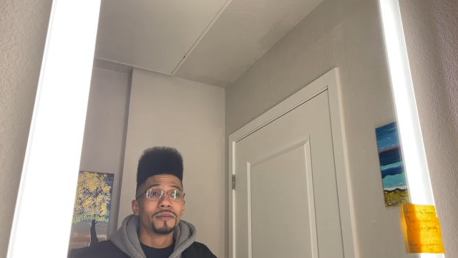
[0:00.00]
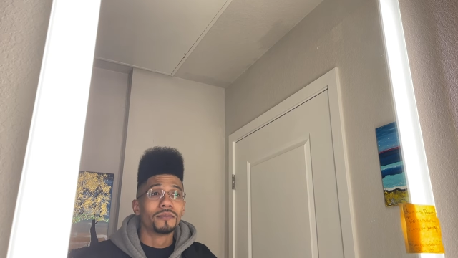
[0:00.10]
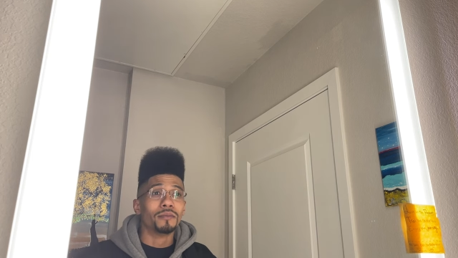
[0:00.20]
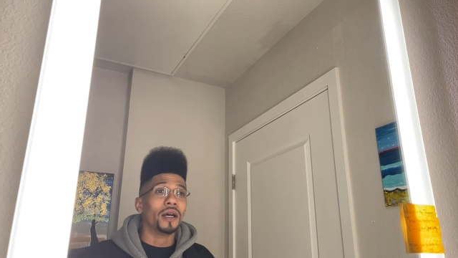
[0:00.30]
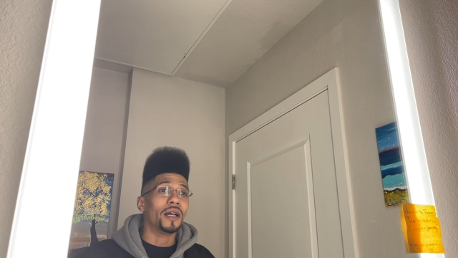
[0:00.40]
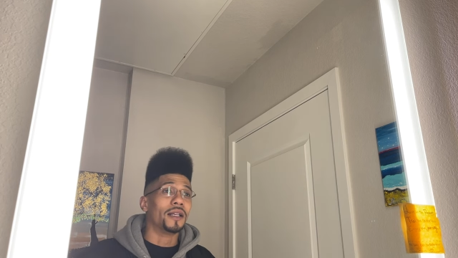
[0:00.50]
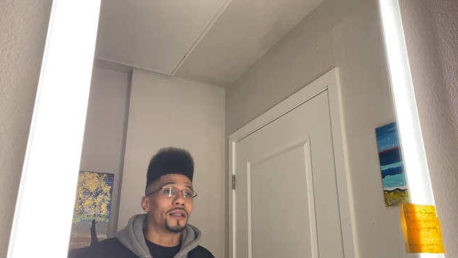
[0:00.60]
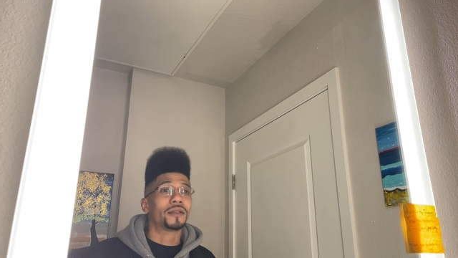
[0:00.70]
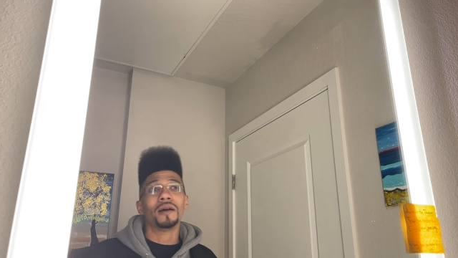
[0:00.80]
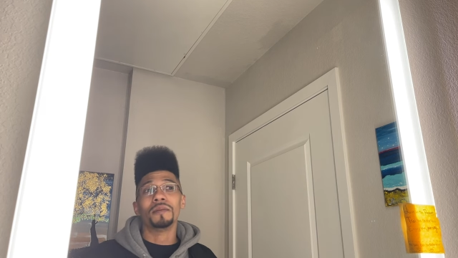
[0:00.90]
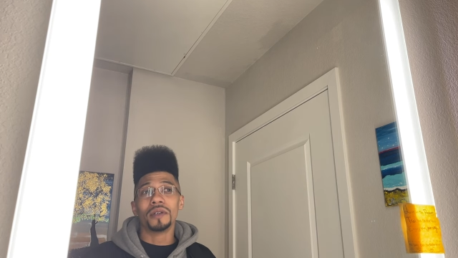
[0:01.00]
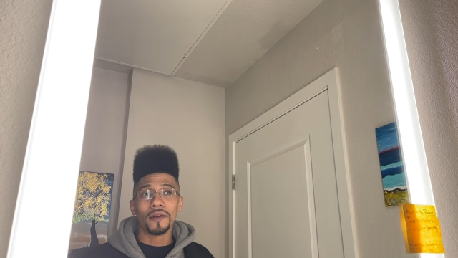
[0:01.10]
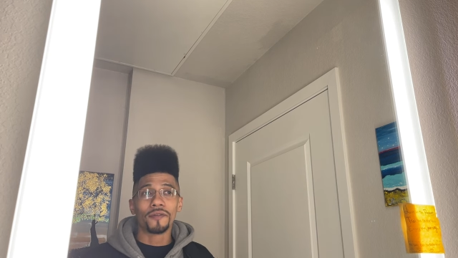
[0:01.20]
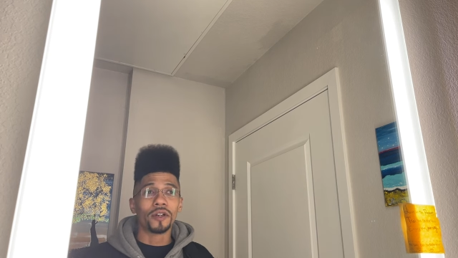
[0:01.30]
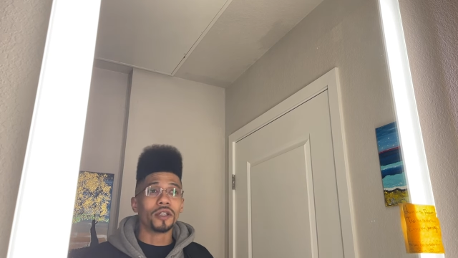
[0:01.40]
but it's something
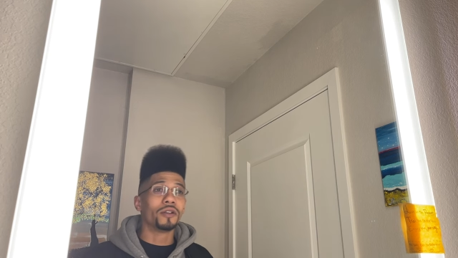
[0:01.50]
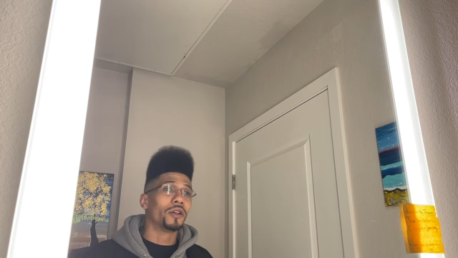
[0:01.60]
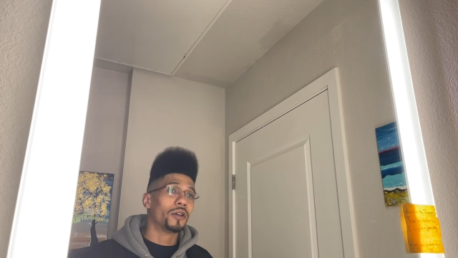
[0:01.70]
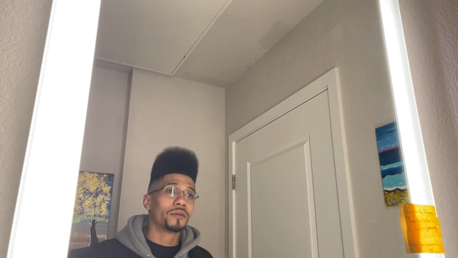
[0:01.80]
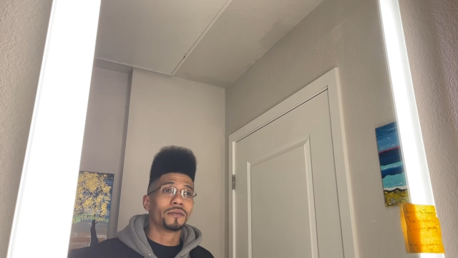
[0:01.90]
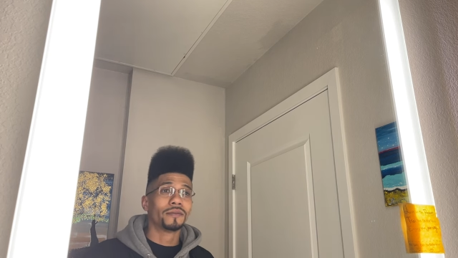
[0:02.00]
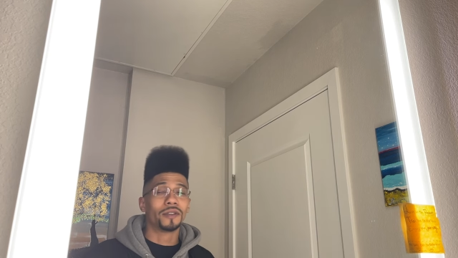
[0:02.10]
different, you know.